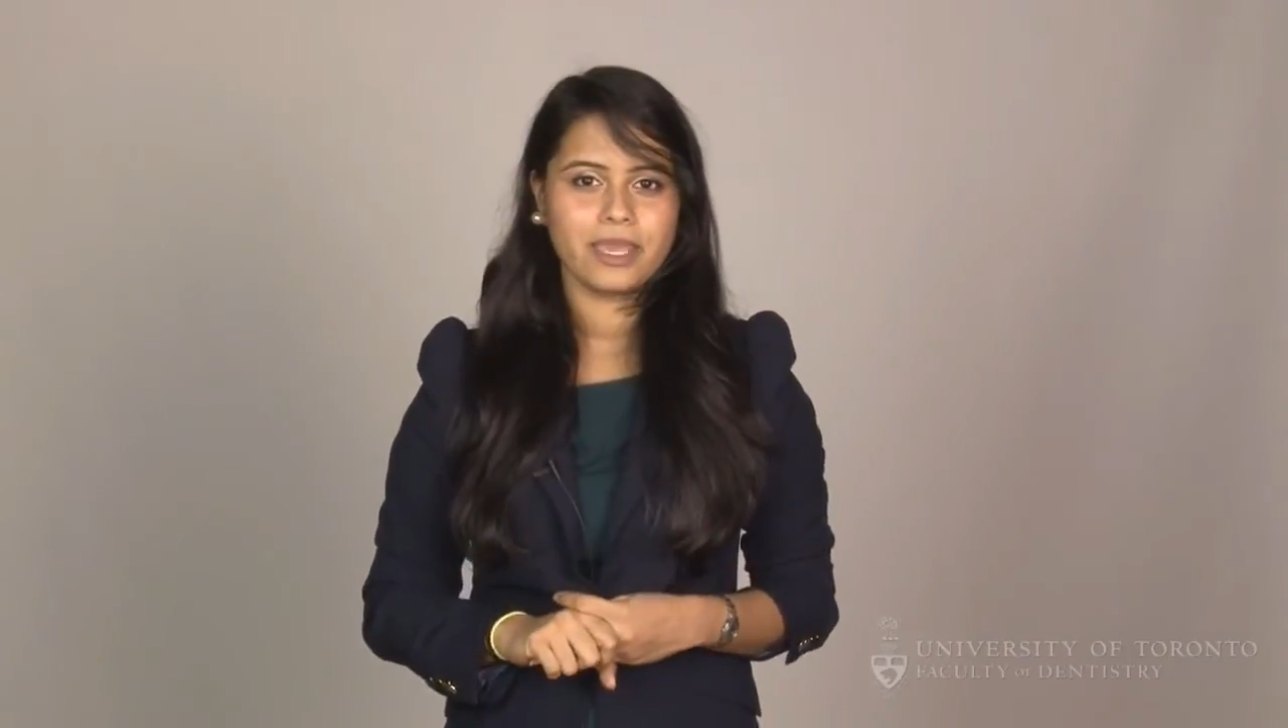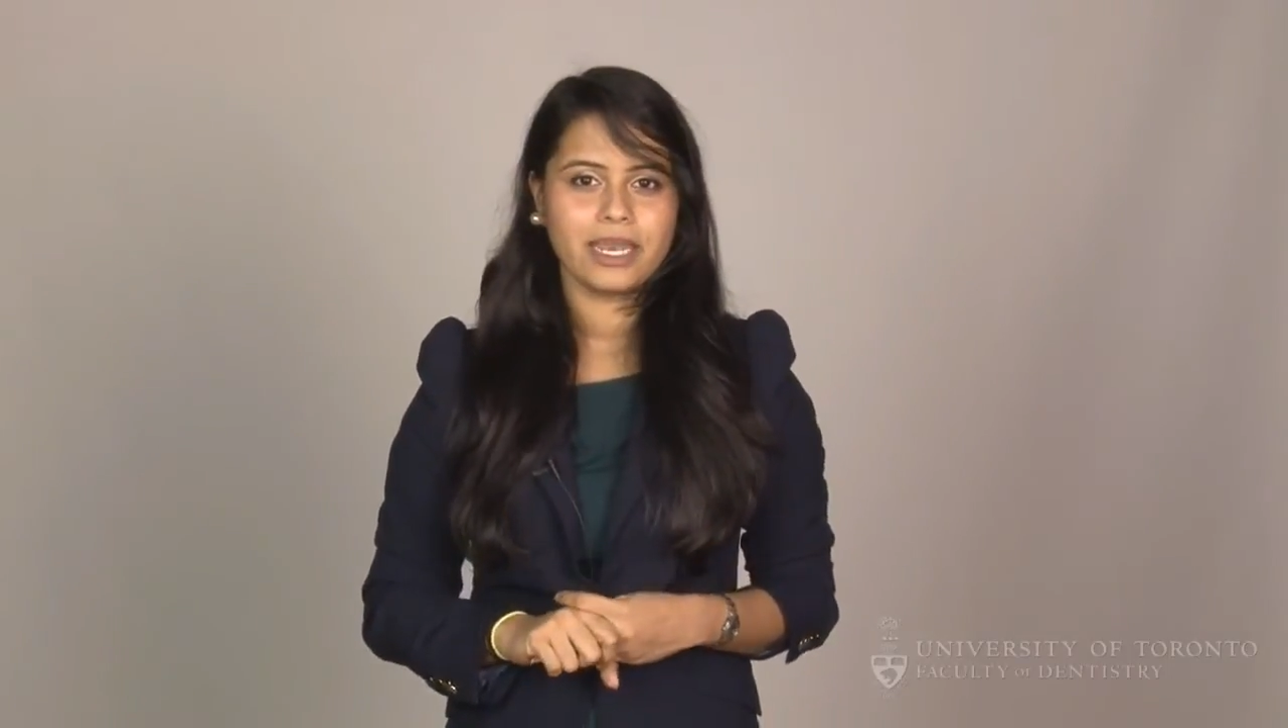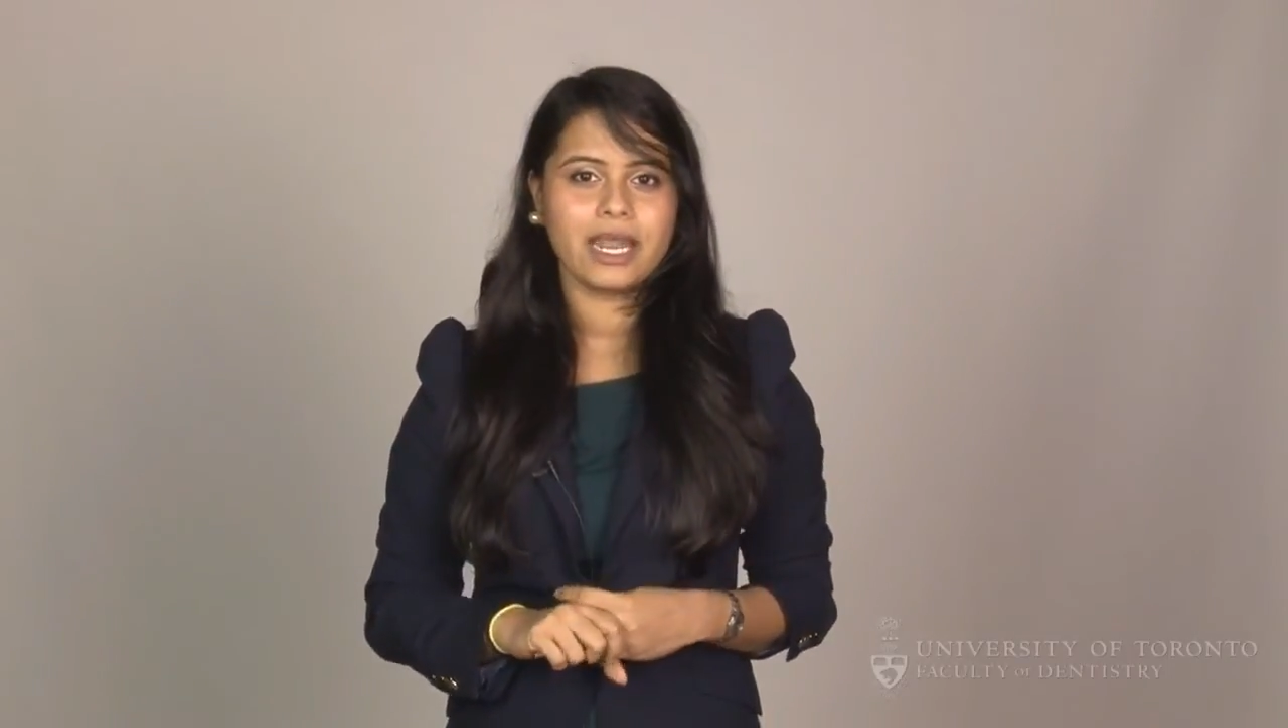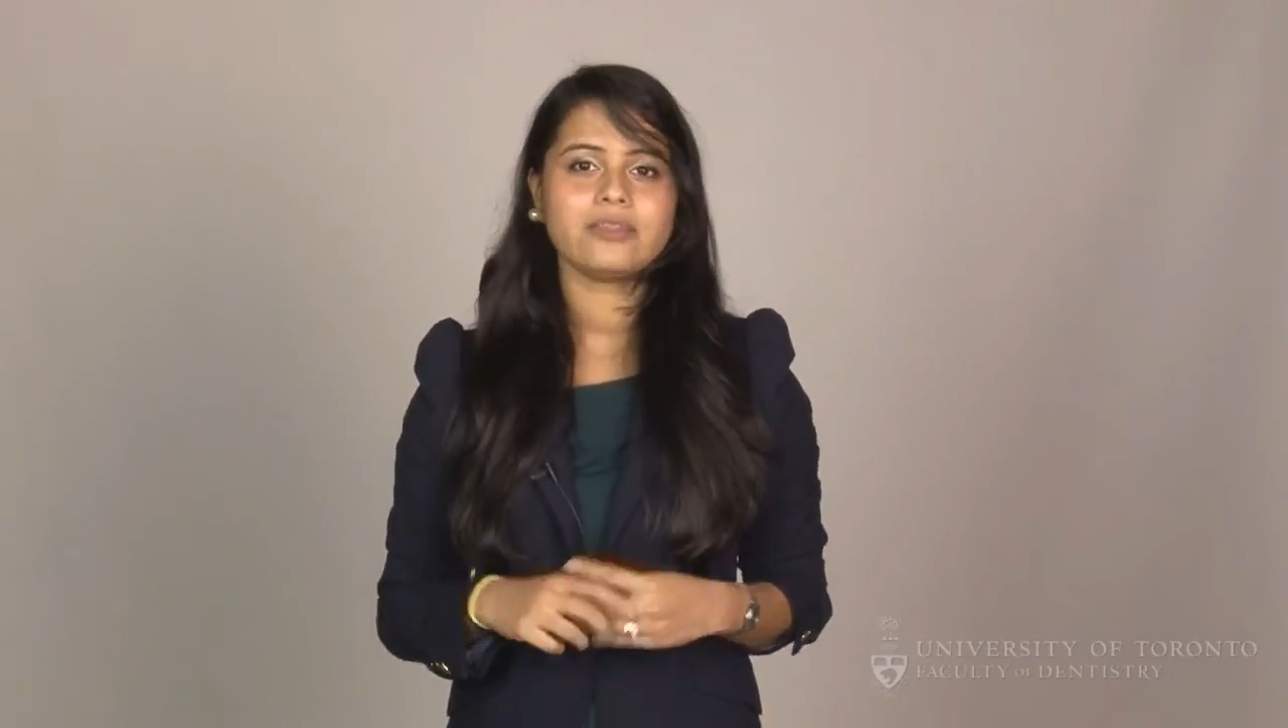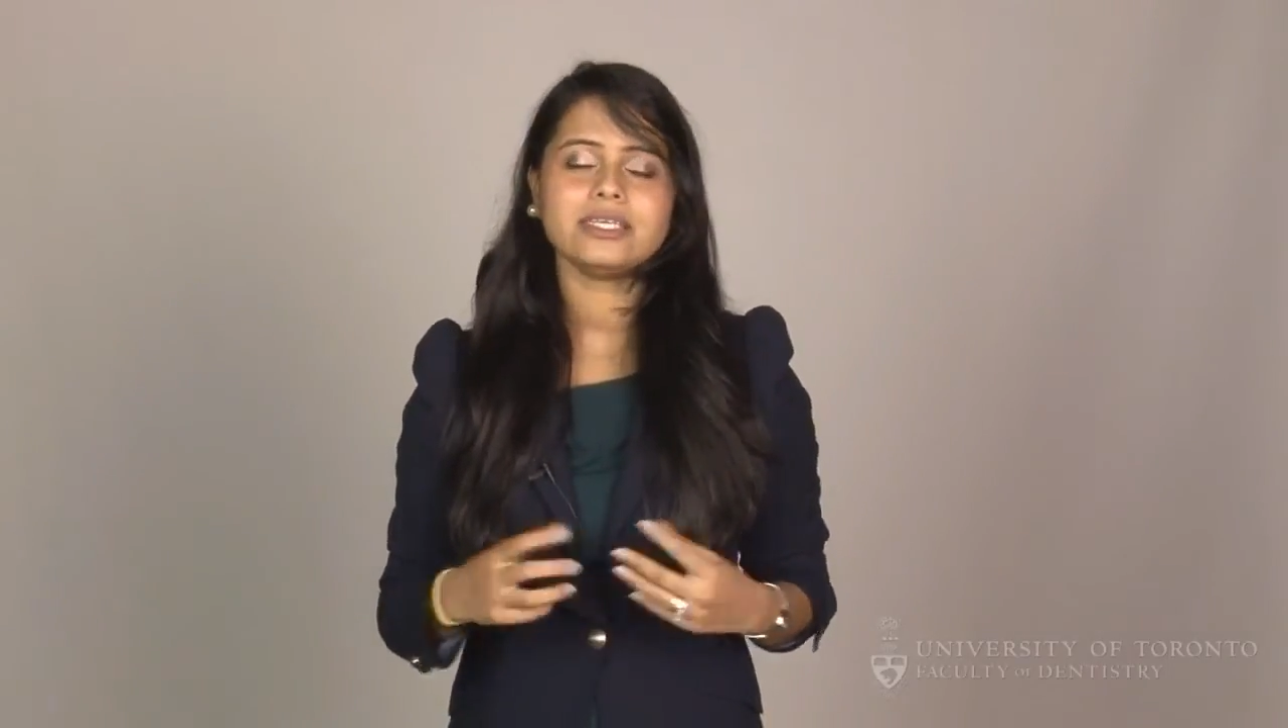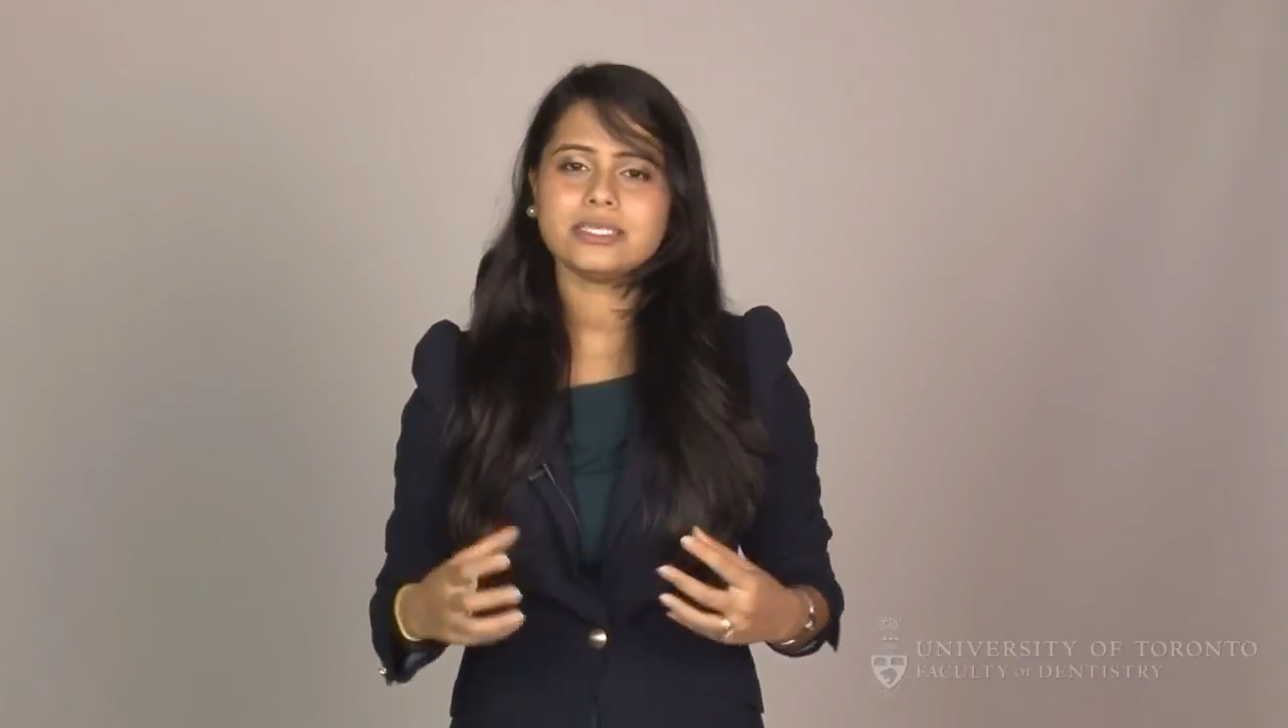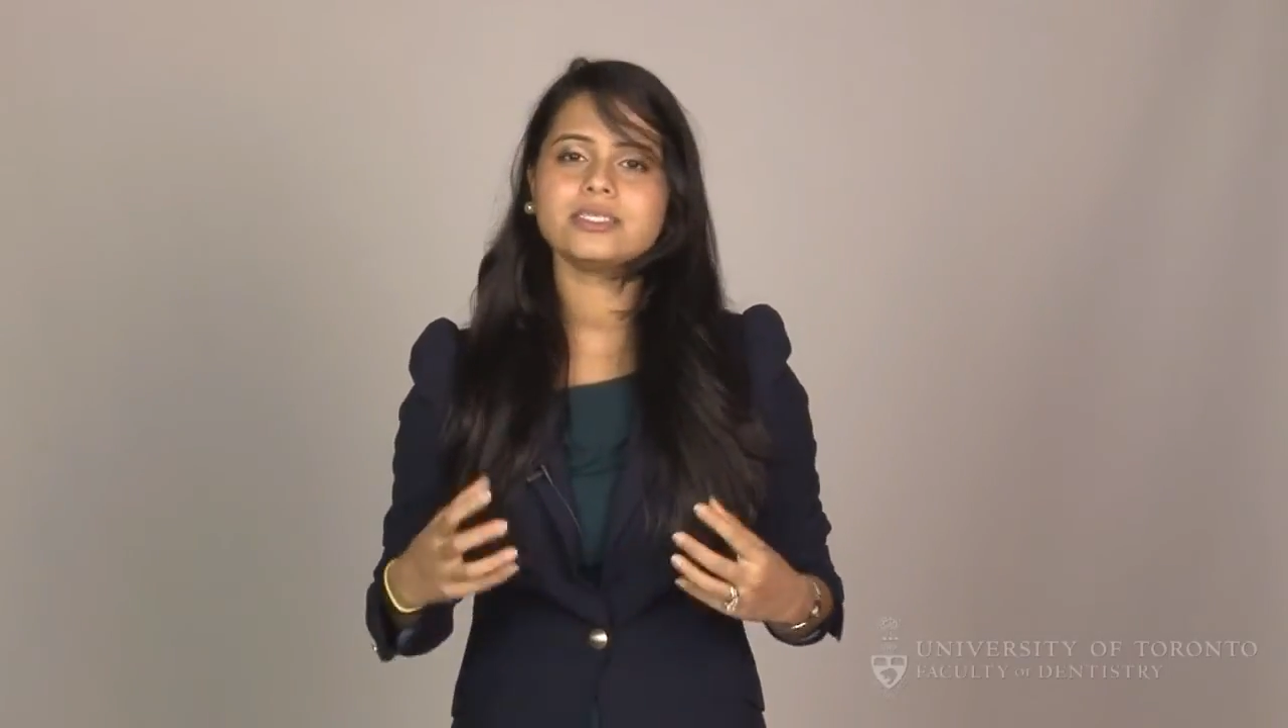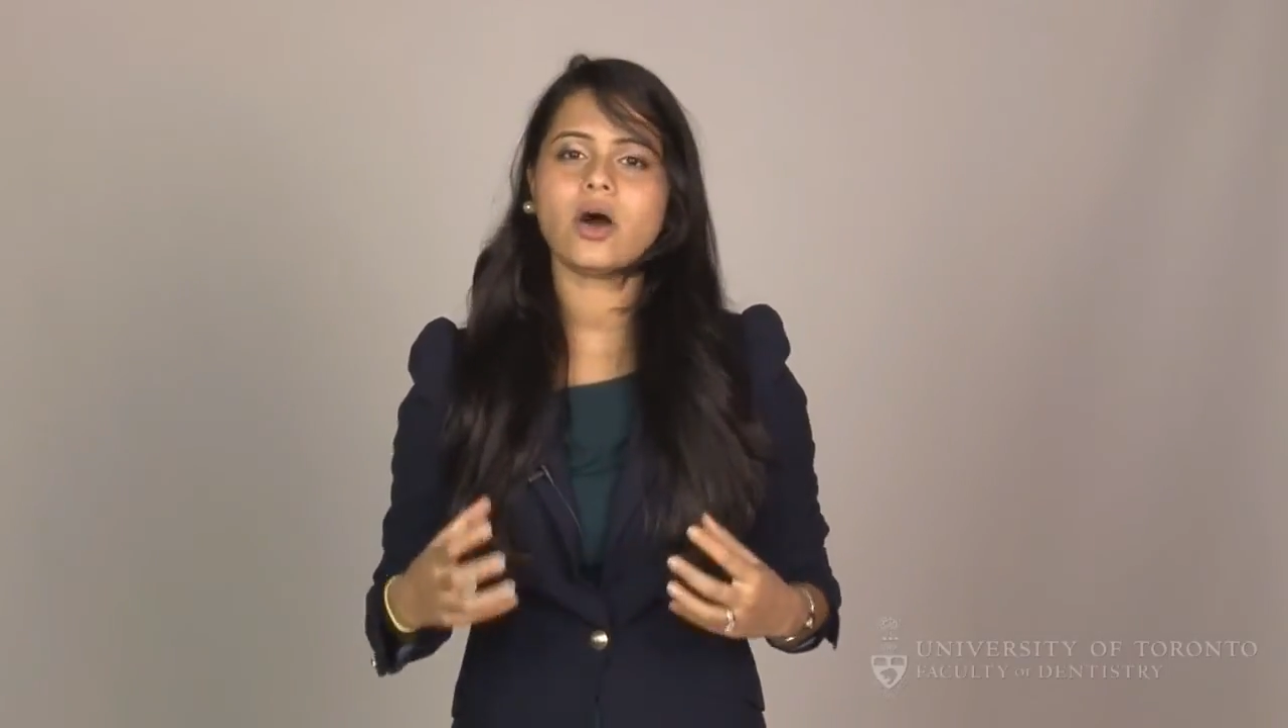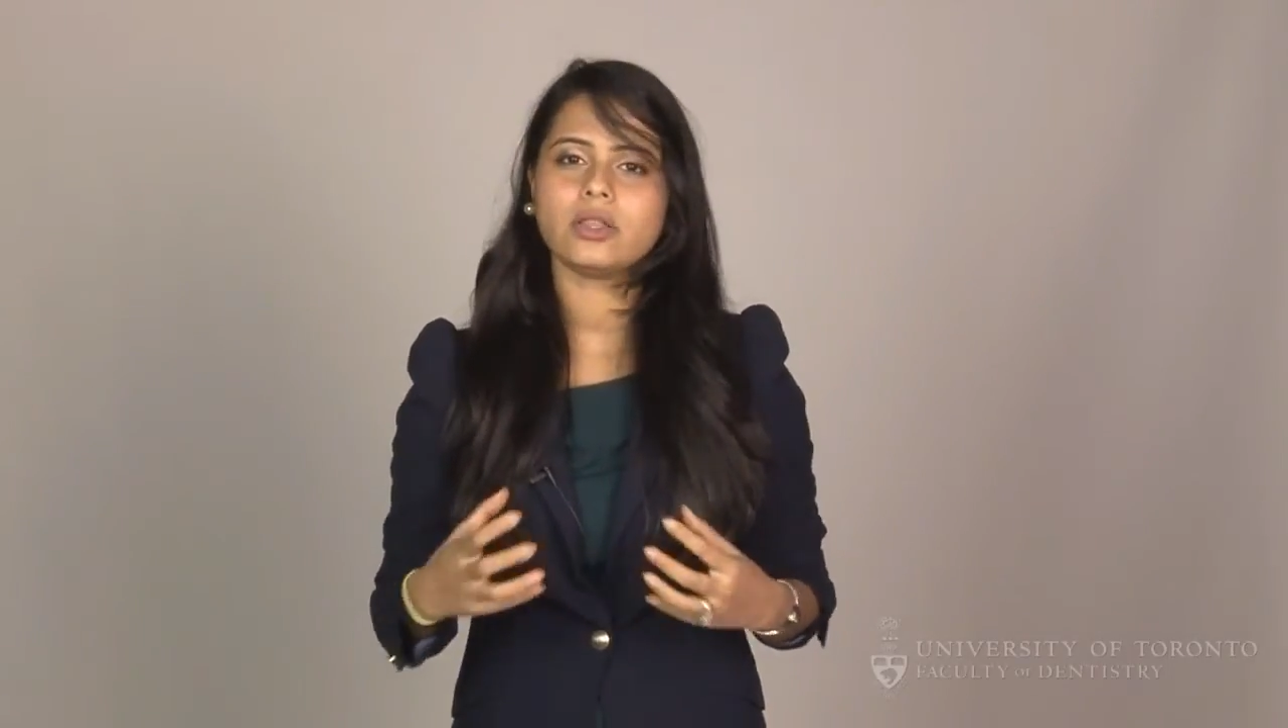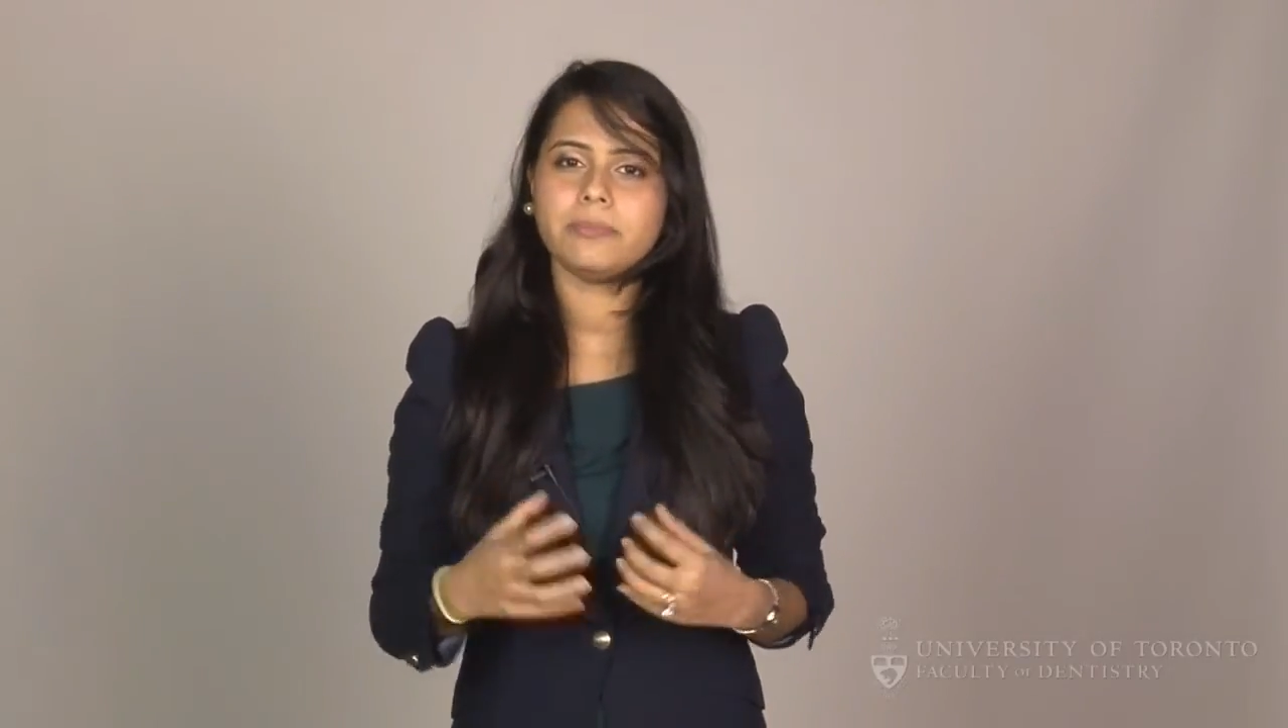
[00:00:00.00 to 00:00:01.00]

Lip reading: Now, this is all